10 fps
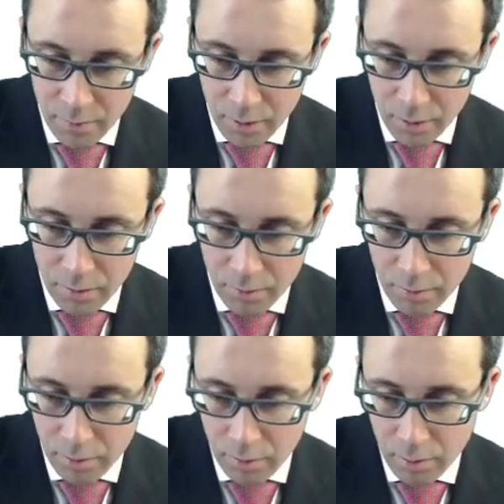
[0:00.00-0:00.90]

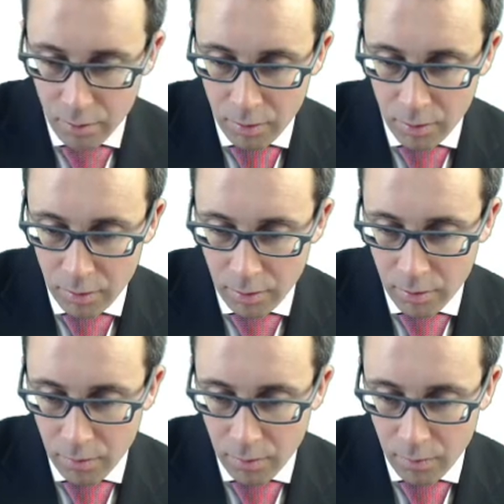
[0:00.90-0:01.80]

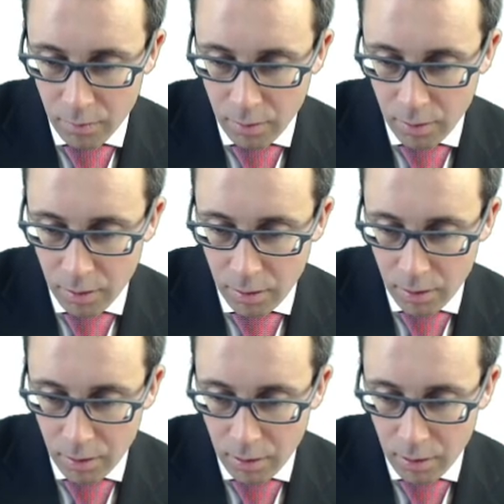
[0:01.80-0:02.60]
(no one is talking)